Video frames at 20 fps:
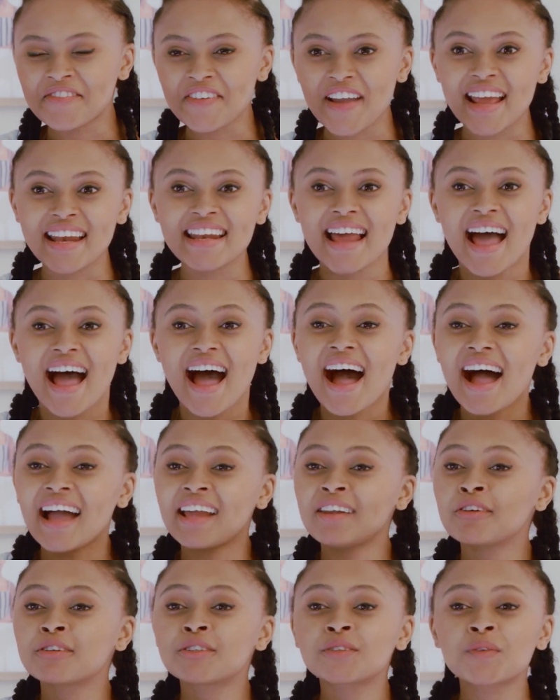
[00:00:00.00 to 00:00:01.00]
and I
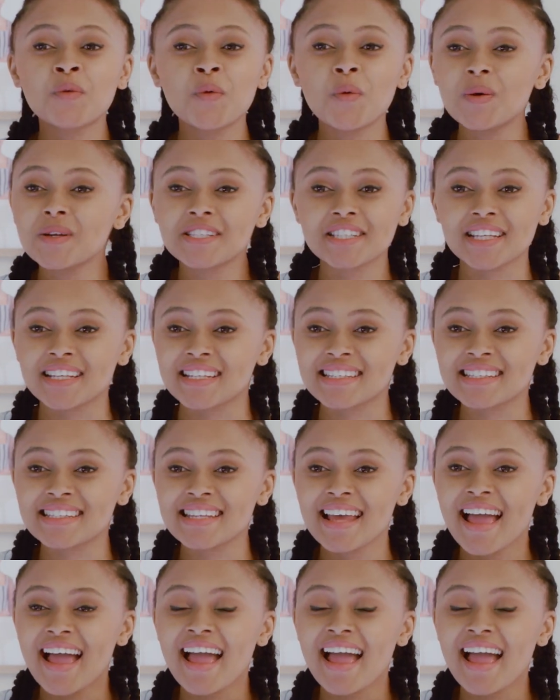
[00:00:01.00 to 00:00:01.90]
looked gorgeous.